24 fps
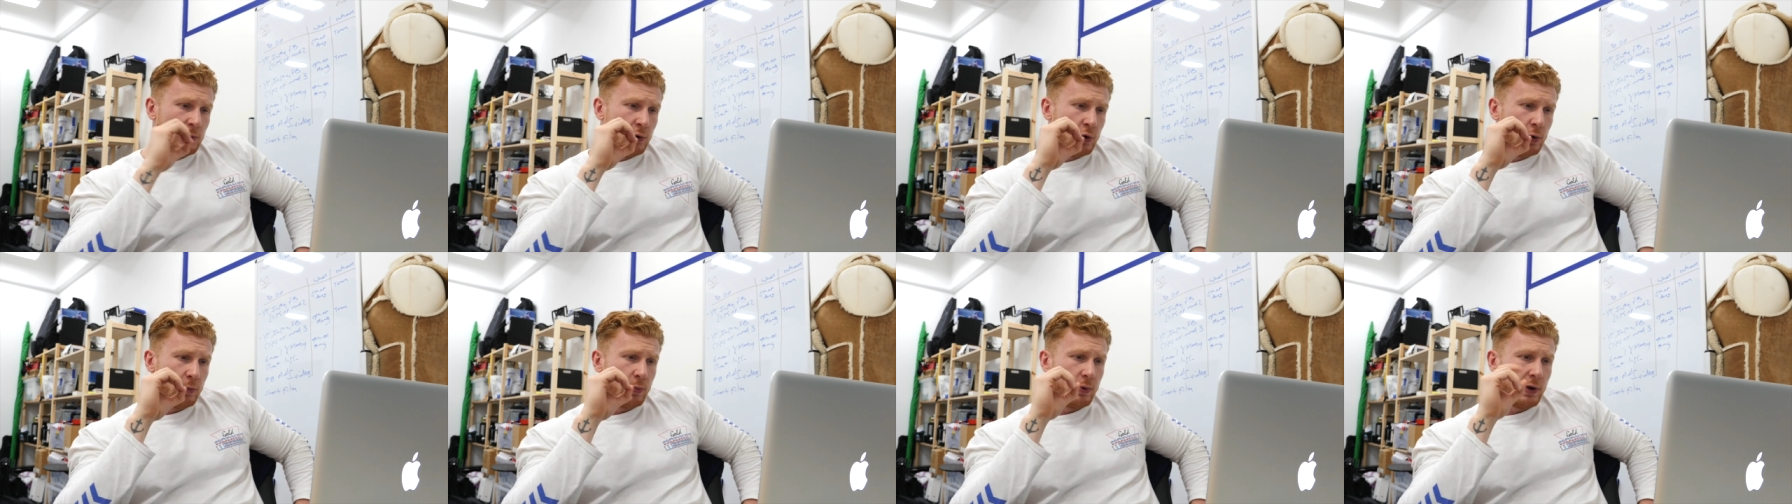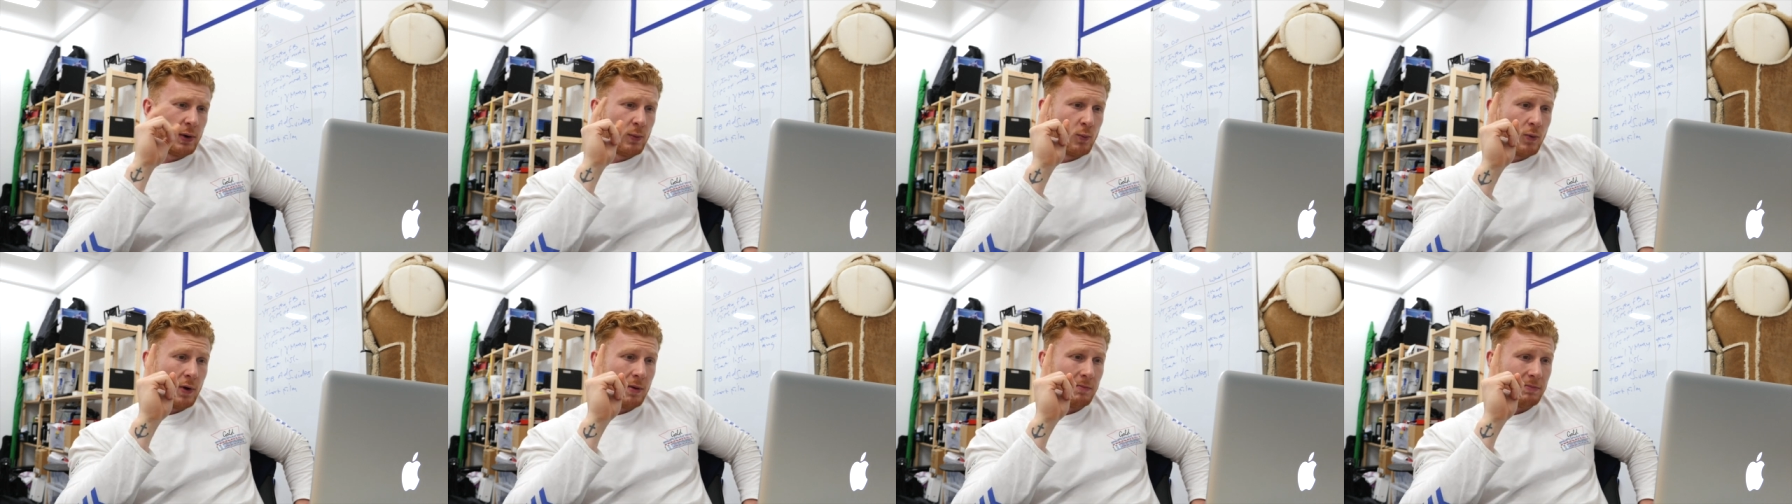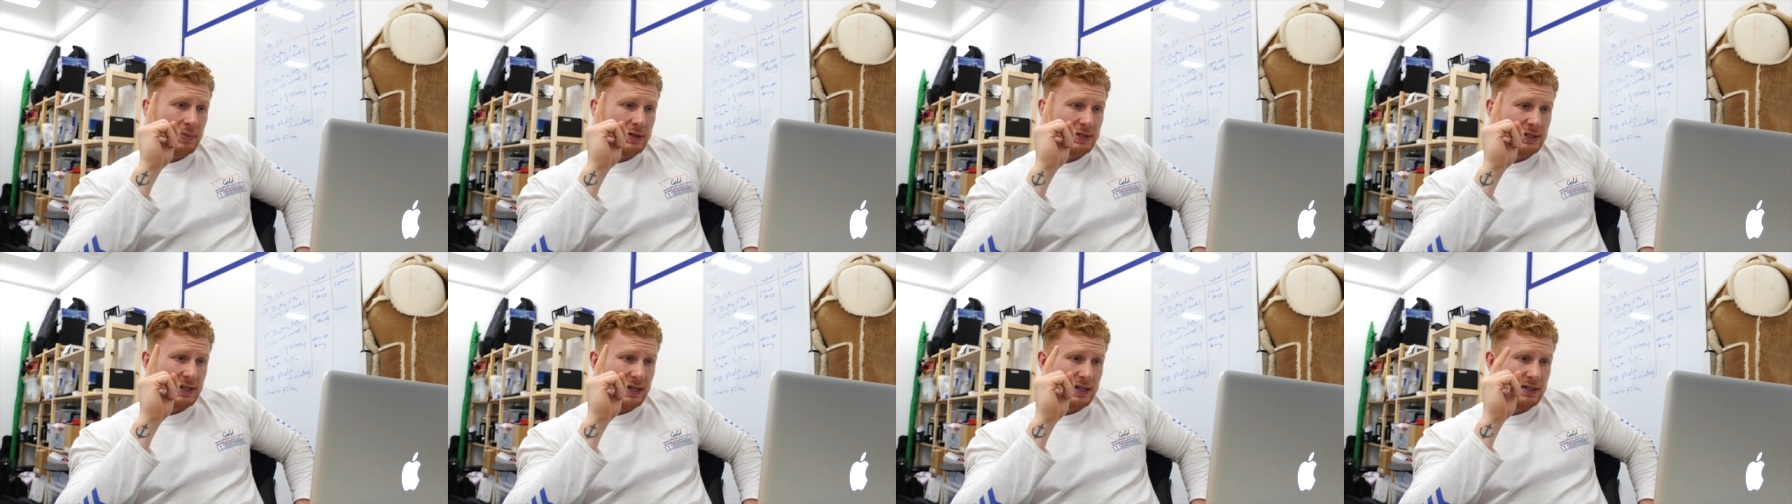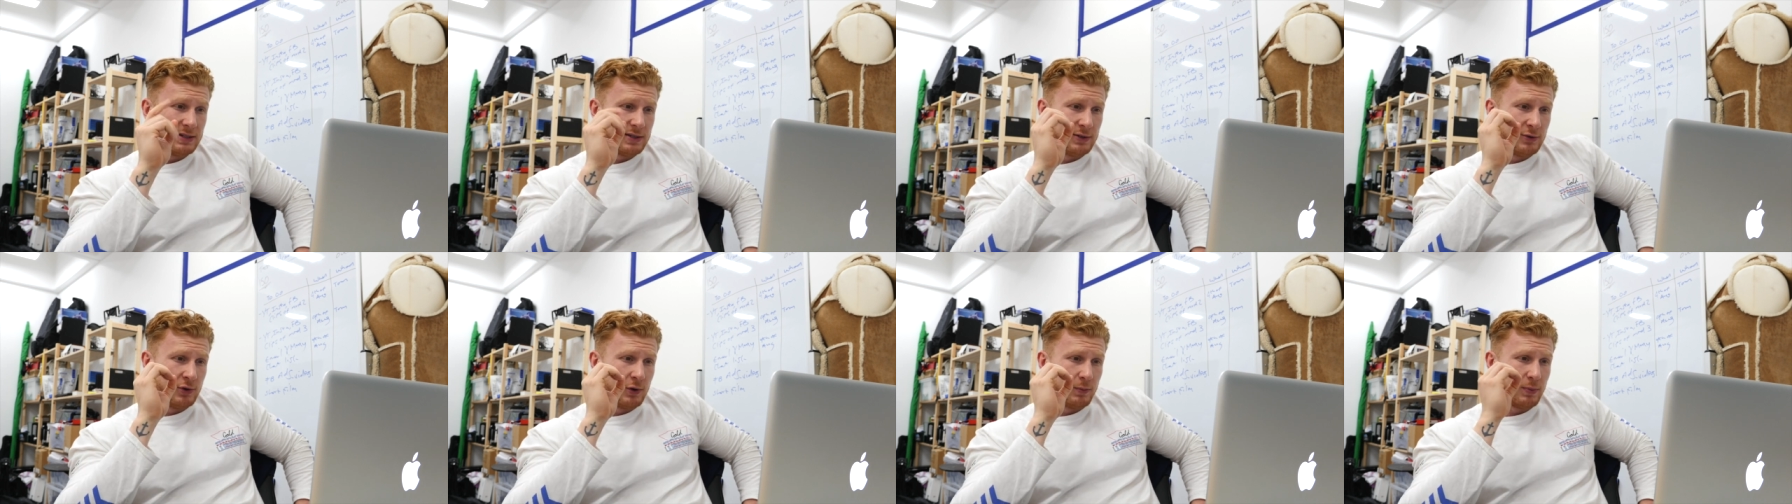0.1%
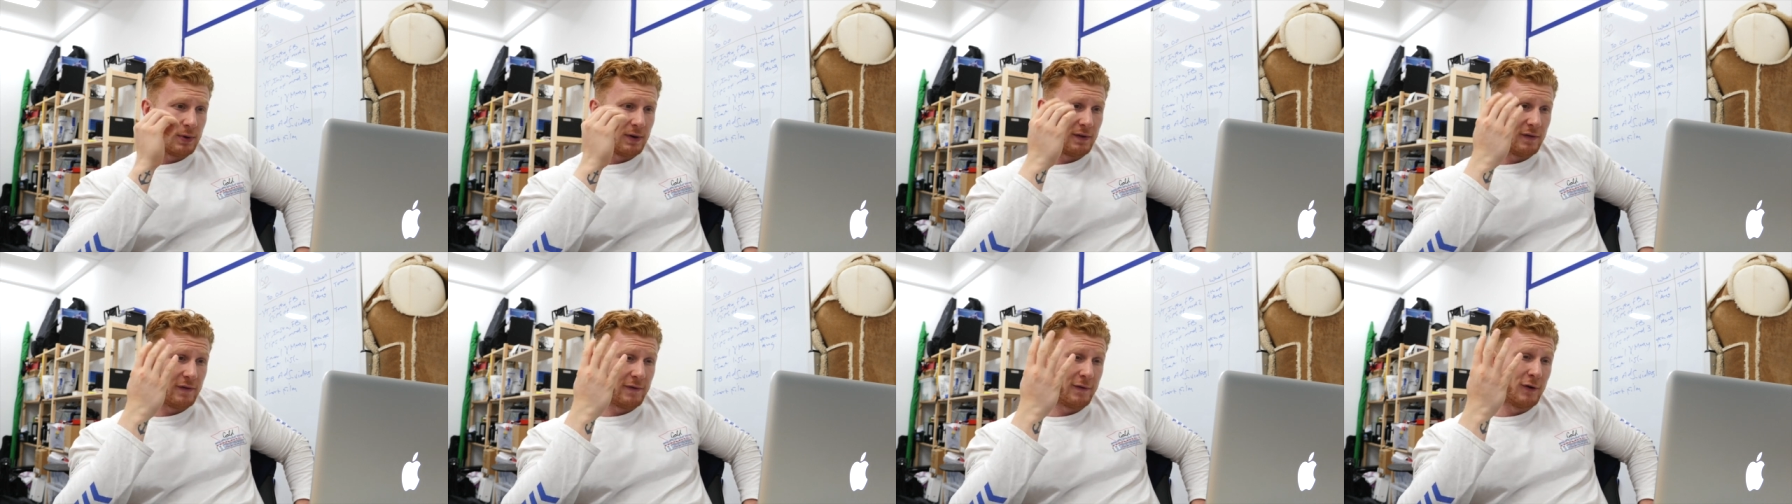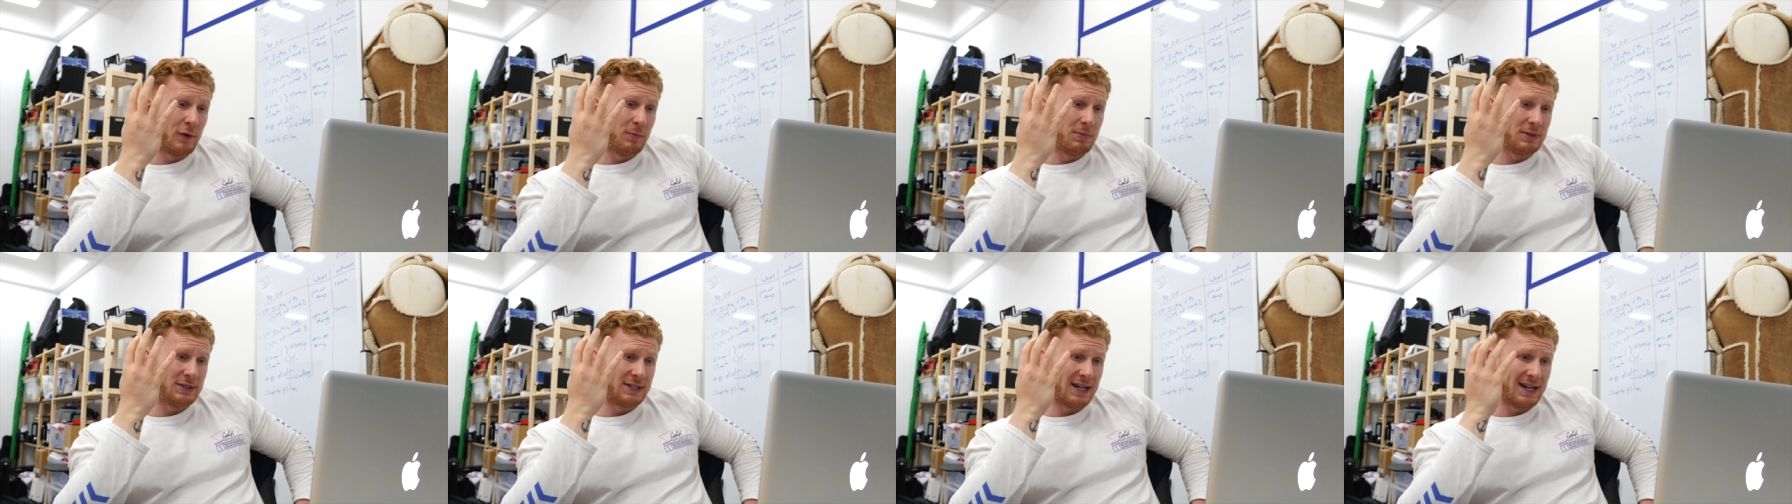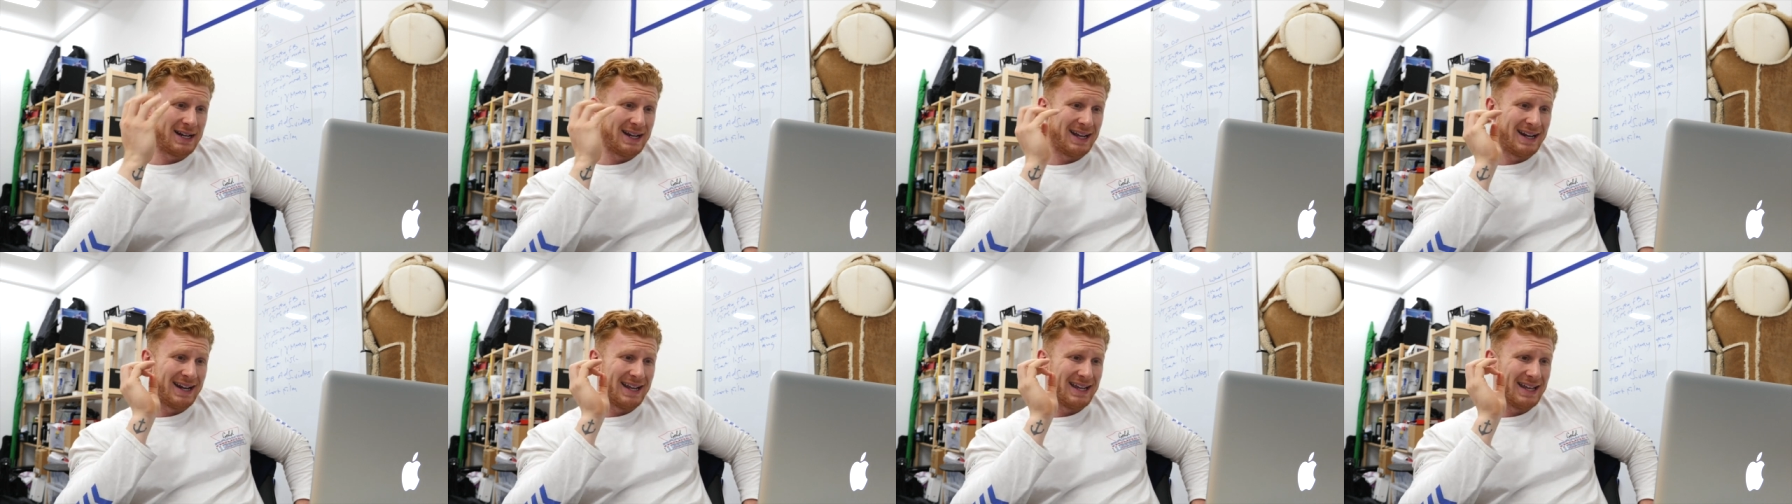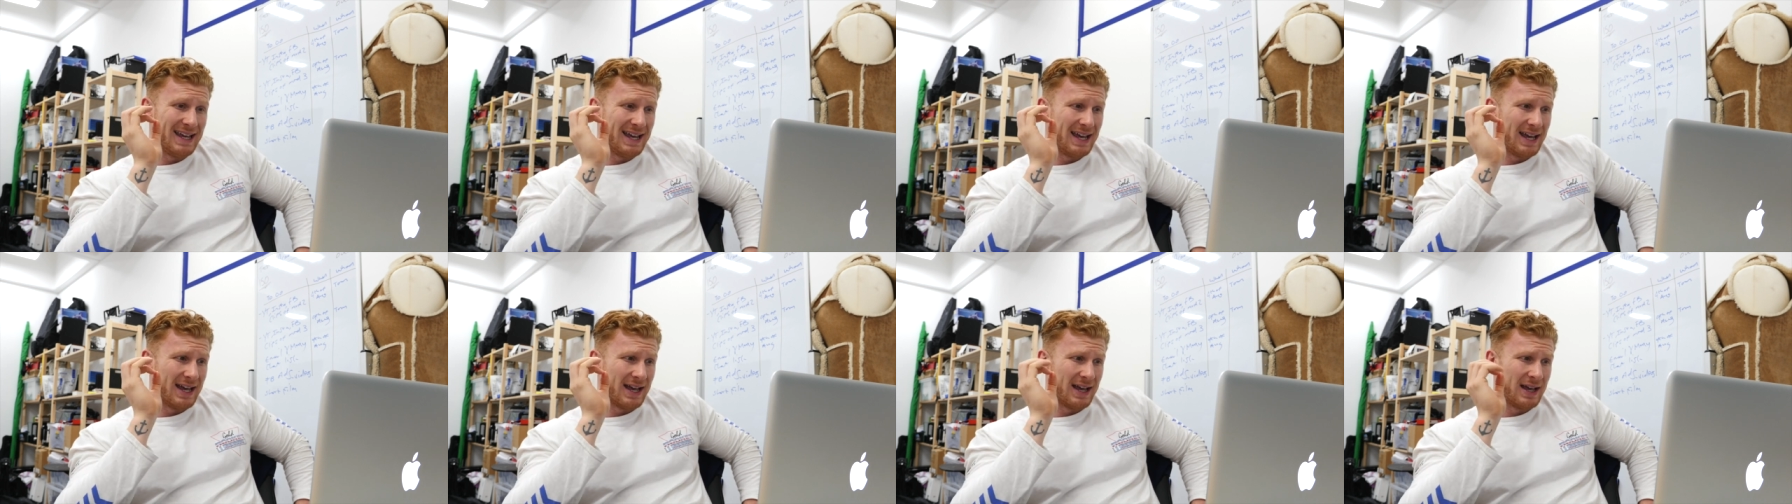to 0.4% in a
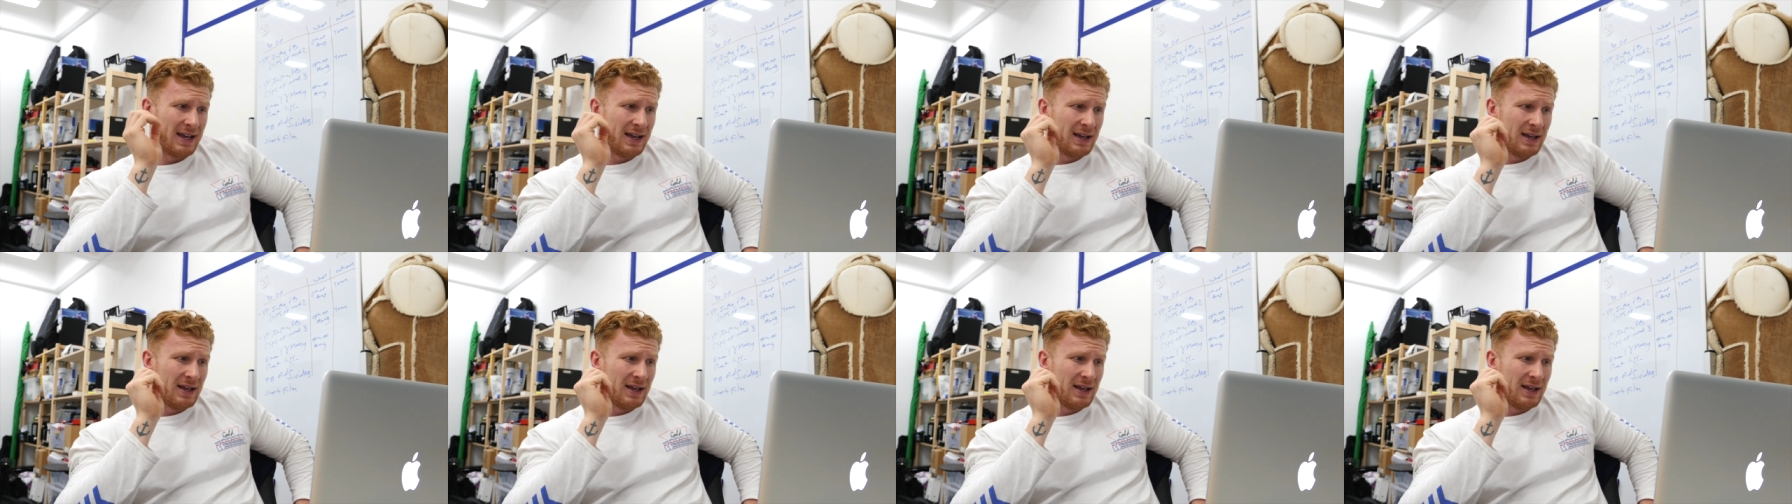year?